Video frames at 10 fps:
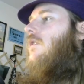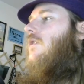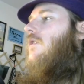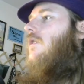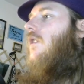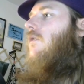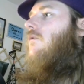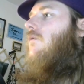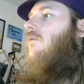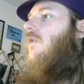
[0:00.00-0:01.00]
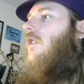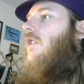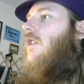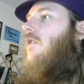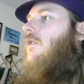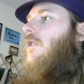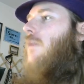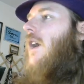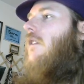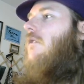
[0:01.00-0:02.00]
So, we're going to go into
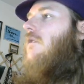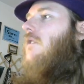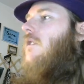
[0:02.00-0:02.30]
battle.